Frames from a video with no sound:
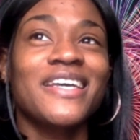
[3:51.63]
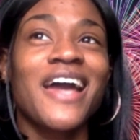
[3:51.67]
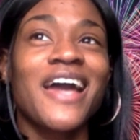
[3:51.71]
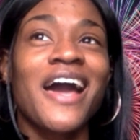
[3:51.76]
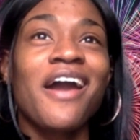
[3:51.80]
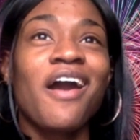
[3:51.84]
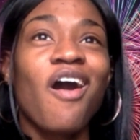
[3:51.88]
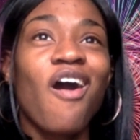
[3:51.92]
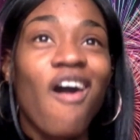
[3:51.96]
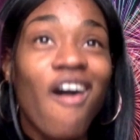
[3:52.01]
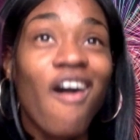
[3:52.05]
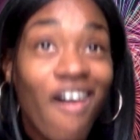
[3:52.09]
I
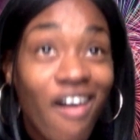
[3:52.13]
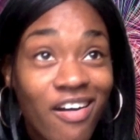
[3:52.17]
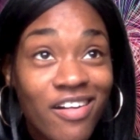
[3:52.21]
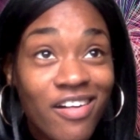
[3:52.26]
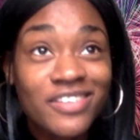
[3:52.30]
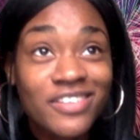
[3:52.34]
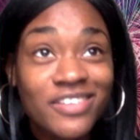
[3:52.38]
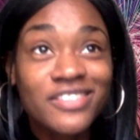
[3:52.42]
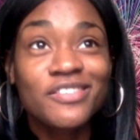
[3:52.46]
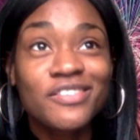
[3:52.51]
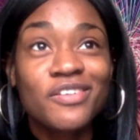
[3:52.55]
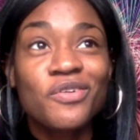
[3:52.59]

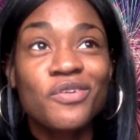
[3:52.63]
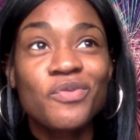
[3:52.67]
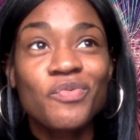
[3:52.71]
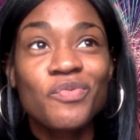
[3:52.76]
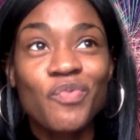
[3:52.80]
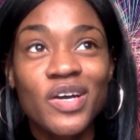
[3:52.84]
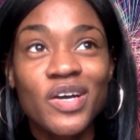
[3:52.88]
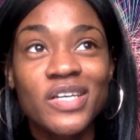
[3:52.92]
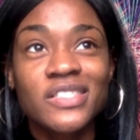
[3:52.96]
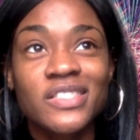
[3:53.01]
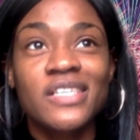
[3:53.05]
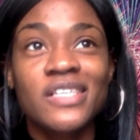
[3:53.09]
also
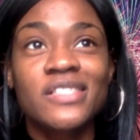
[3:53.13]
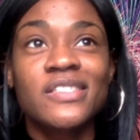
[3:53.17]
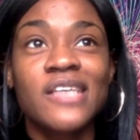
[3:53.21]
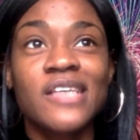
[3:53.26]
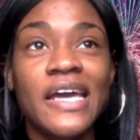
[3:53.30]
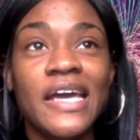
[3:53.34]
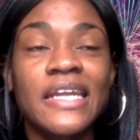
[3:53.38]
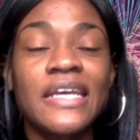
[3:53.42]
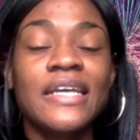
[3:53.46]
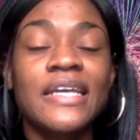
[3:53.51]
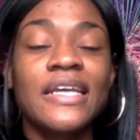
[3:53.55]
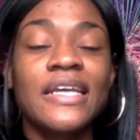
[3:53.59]
was accepted